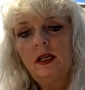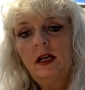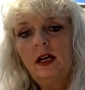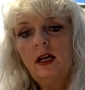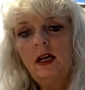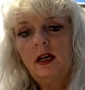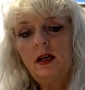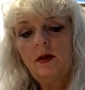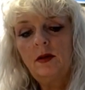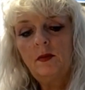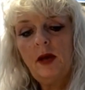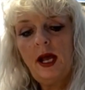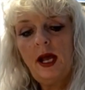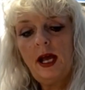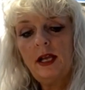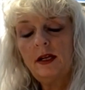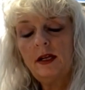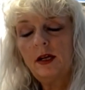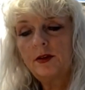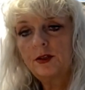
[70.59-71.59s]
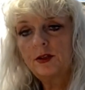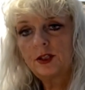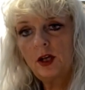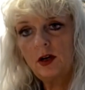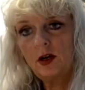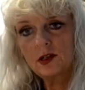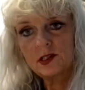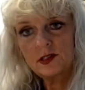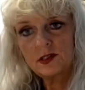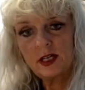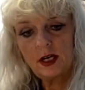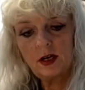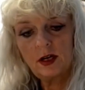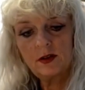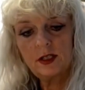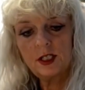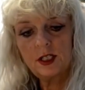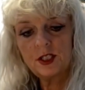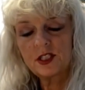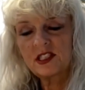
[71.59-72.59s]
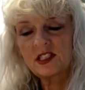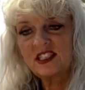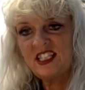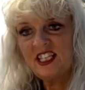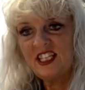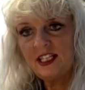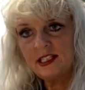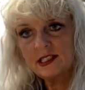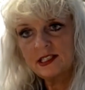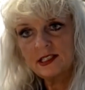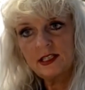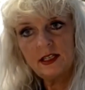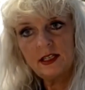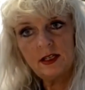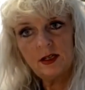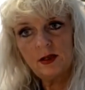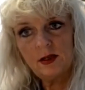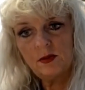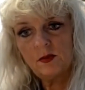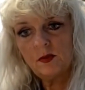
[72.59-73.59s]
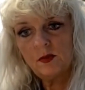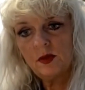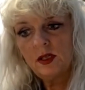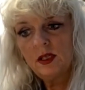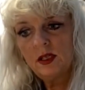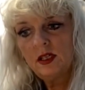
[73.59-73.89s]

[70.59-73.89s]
I had other dogs there that just teased him